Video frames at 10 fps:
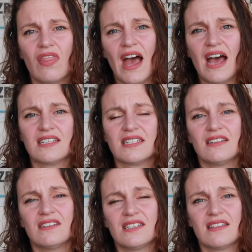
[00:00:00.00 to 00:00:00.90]
that
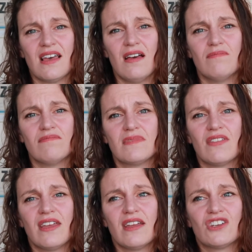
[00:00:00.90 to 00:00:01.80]
to them,
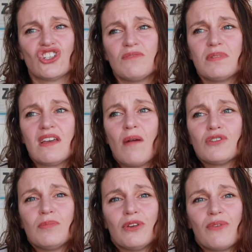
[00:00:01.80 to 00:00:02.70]
that they should be
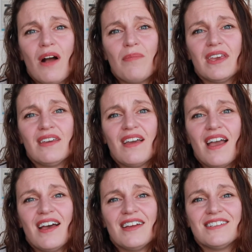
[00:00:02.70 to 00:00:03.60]
comfortable around me,
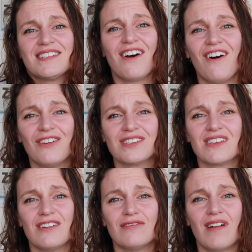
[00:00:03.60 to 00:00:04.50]
and
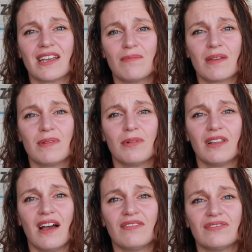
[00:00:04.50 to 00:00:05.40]
also I can make people
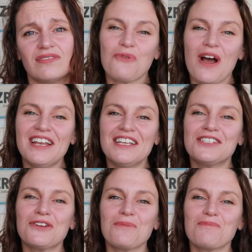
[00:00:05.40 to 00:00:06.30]
laugh. What
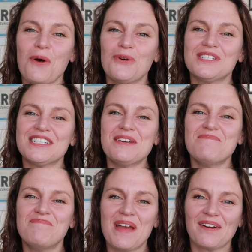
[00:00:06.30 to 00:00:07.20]
is your most
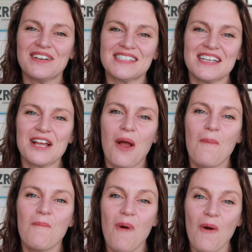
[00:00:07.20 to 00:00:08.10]

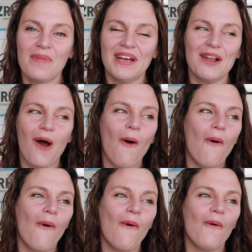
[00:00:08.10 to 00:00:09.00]
embarrassing moment?
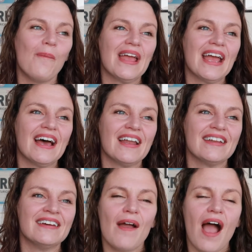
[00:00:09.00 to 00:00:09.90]
Oh
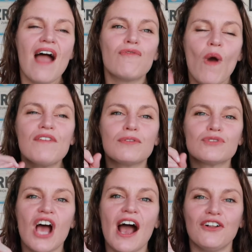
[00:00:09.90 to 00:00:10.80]
man, I have one from
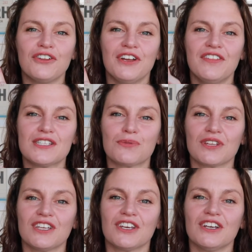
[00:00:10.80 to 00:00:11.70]
childhood that's
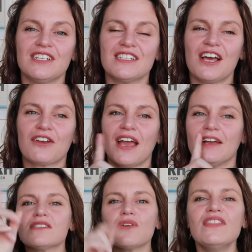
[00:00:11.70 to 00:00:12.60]
really good.
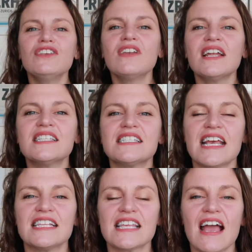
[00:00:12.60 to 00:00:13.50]
Okay, so in the United
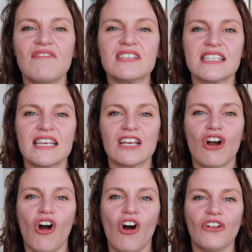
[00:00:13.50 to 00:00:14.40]
States, they have this thing
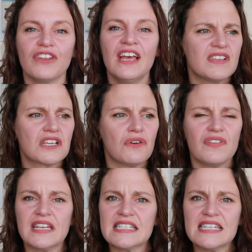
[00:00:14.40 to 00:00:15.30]
called physical
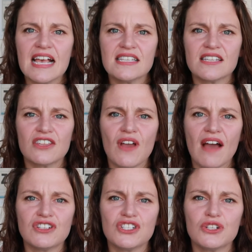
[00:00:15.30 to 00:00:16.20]
fitness test that you
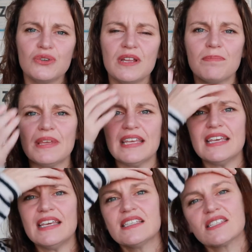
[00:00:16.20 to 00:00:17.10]
have to do in
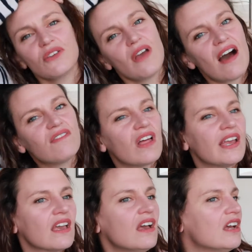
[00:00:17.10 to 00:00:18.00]
PE. So you have
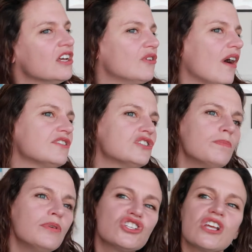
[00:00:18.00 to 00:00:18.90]
like, you have to
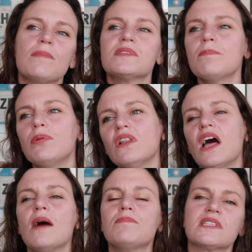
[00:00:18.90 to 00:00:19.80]
do push-ups and
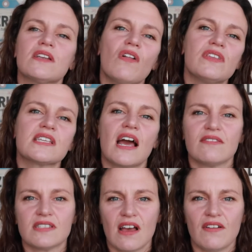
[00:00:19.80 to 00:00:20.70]
pull-ups and all this kind
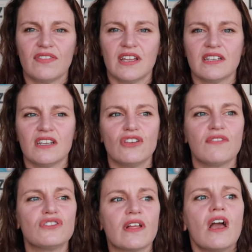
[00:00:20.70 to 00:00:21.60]
of stuff. And you
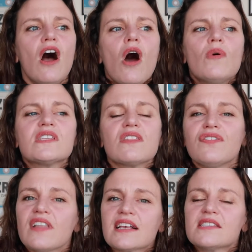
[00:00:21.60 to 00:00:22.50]
have to do like, oh, is it the
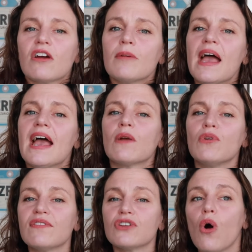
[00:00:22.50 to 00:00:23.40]
flex arm hang where
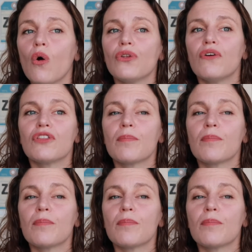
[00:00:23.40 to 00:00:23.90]
you have to hold over